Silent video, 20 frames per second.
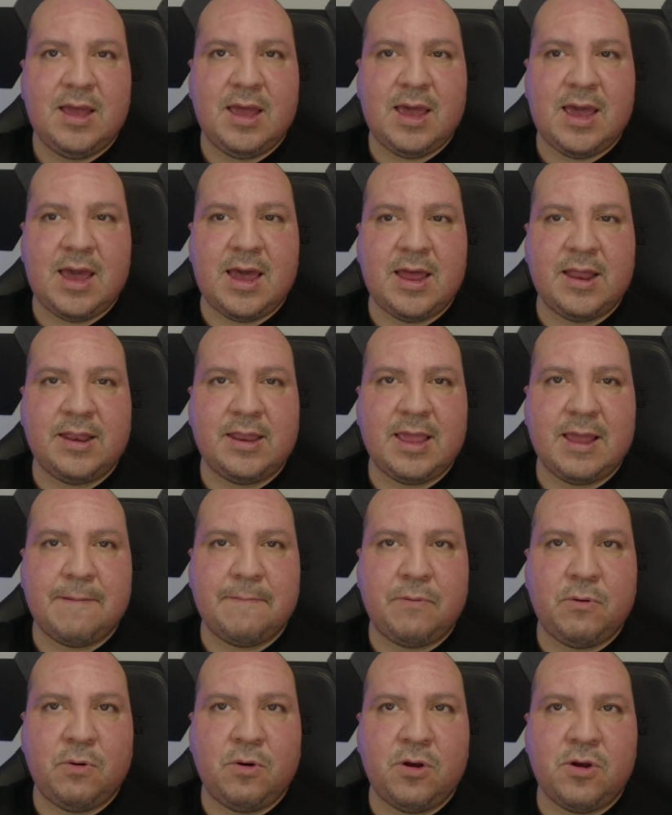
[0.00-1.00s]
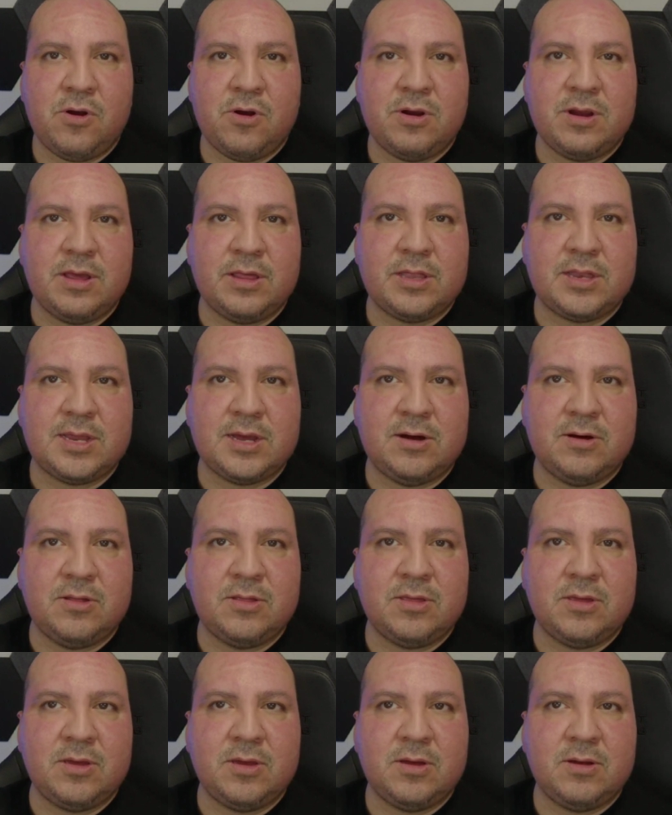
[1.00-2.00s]
and the employer just
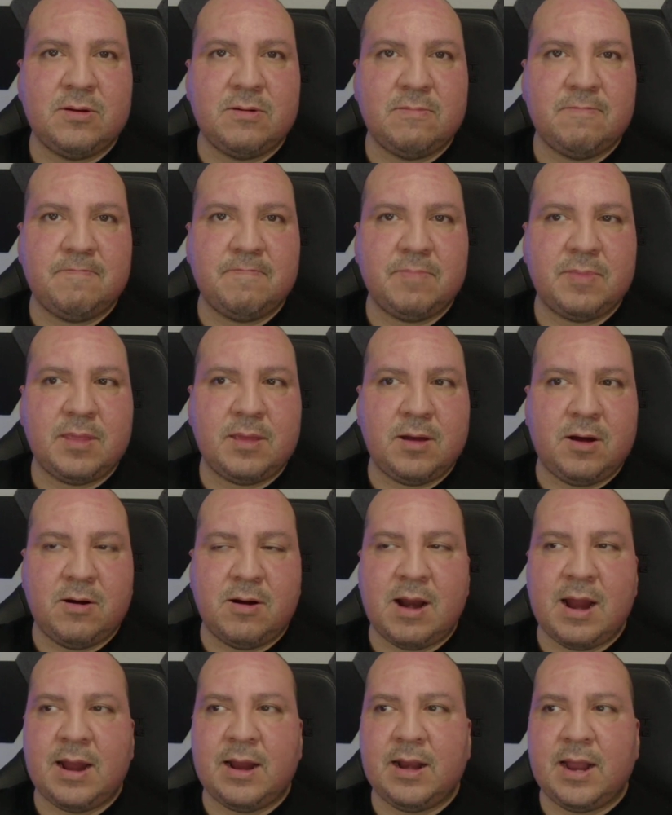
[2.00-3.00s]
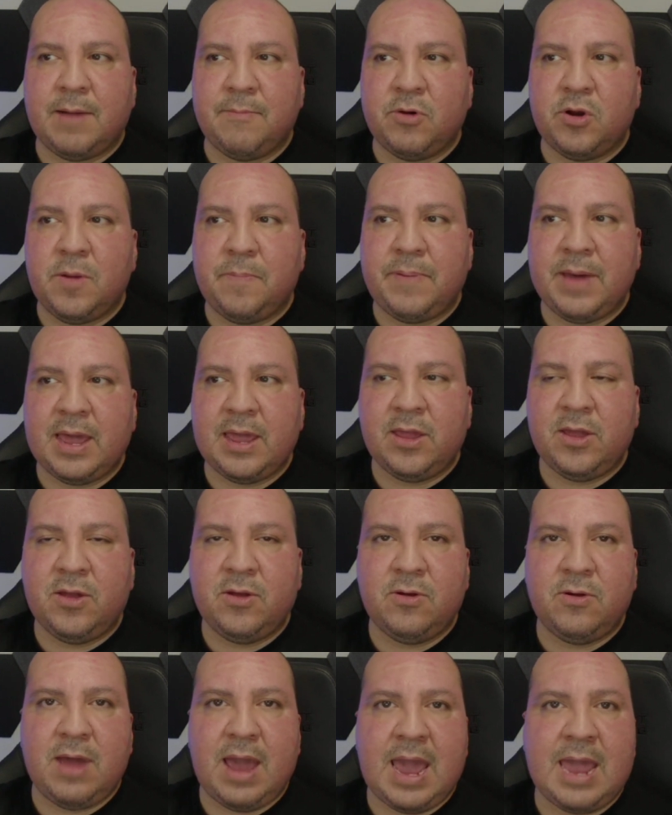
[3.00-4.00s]
tells you, all right, I'm going to pay
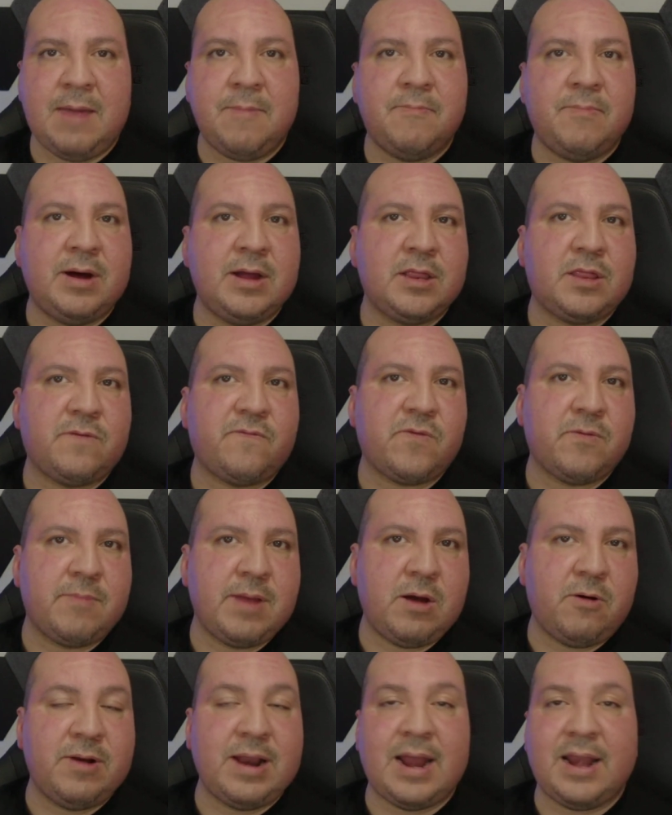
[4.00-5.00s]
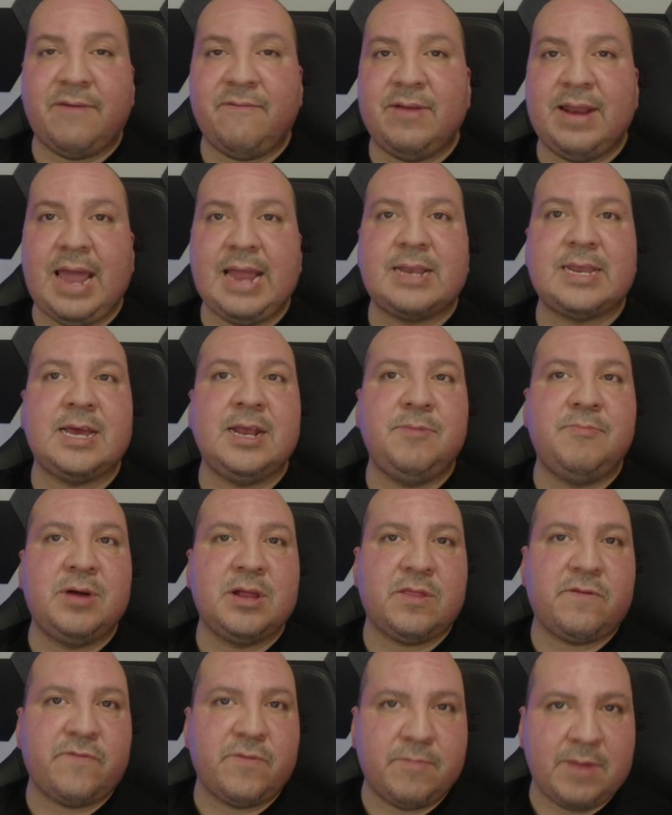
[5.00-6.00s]
you 8 months from now, or not even 10
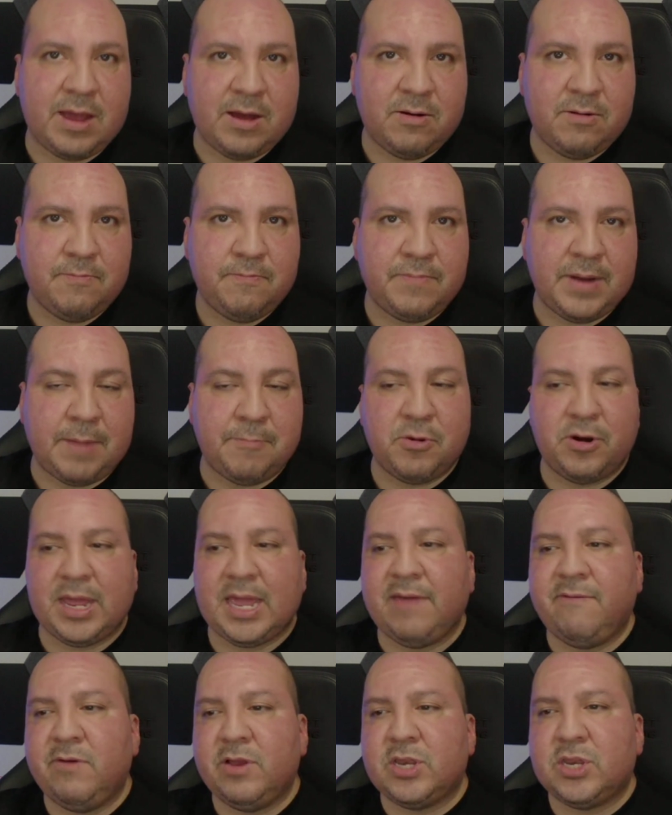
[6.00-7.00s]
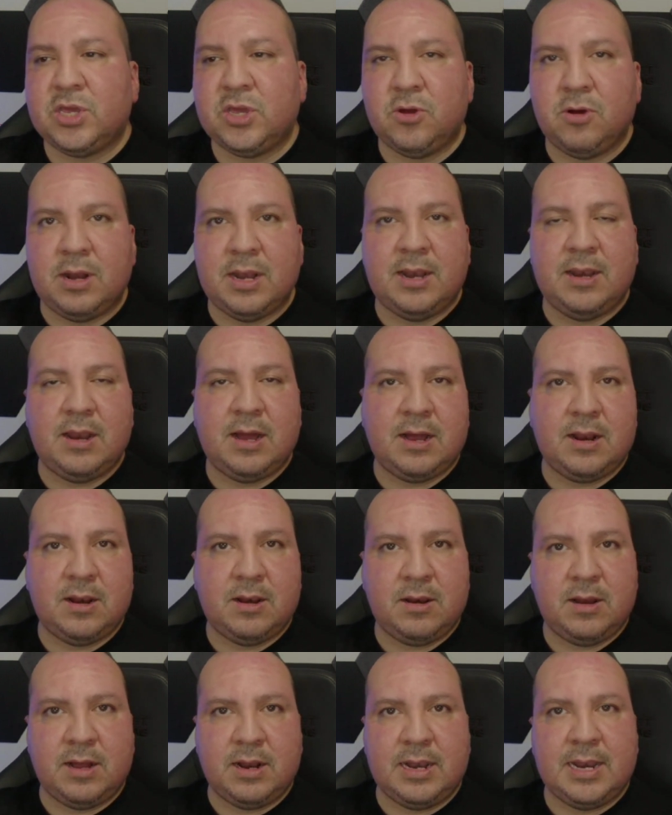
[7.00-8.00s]
months from now, but I'm going to give it to you
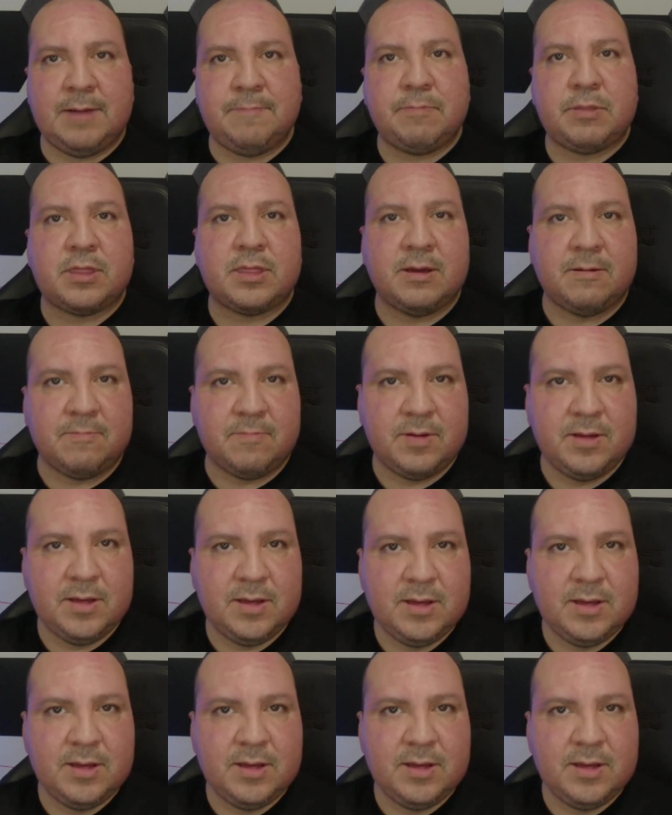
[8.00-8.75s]
a lump sum,